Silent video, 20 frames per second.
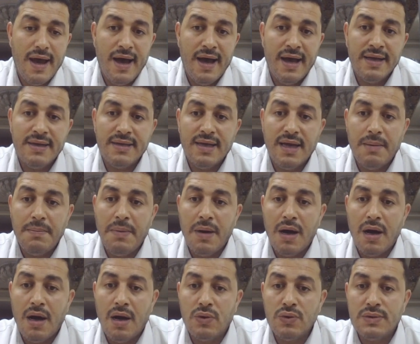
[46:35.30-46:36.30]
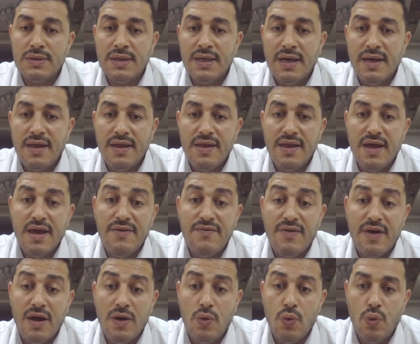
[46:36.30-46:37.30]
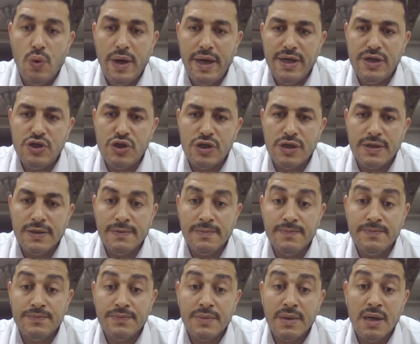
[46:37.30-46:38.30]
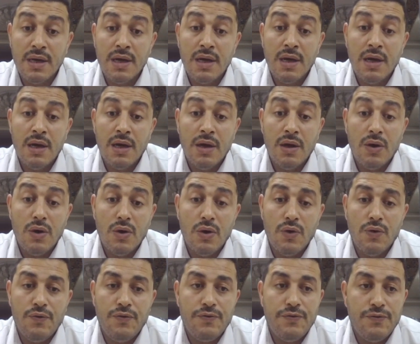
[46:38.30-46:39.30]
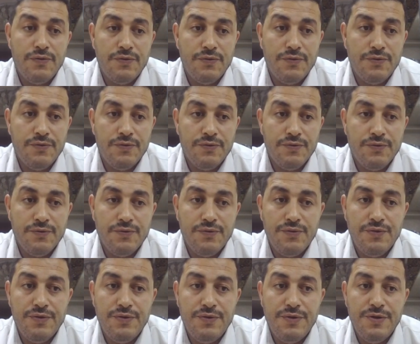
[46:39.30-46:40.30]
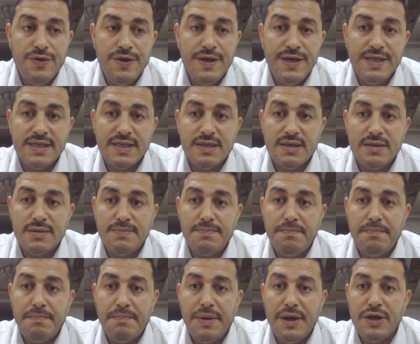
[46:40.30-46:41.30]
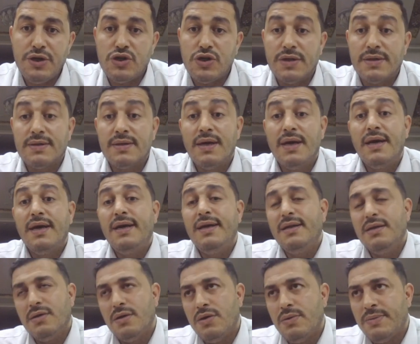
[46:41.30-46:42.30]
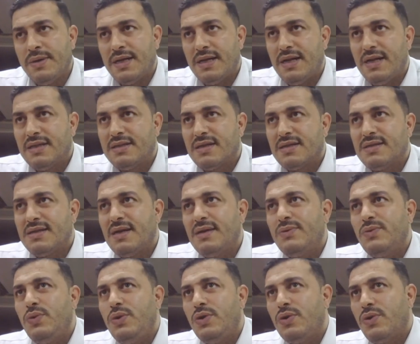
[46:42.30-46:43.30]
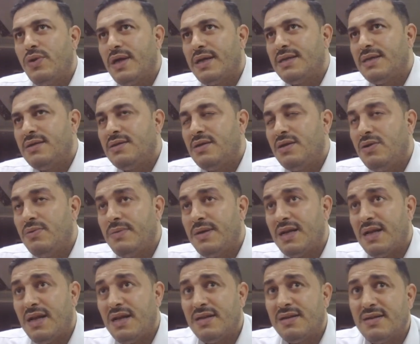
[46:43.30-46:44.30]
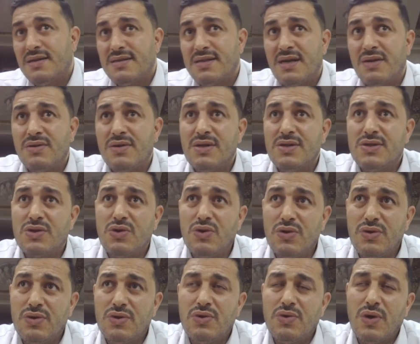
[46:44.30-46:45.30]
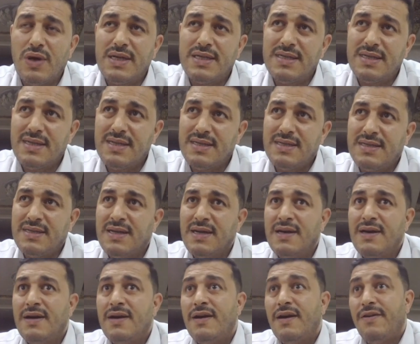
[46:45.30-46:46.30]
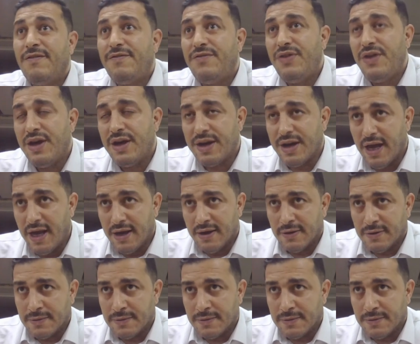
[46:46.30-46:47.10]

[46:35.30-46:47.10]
add about the evaluation of these patients? In the luminal ultrasound, we know that in the luminal ultrasound is good to assess if there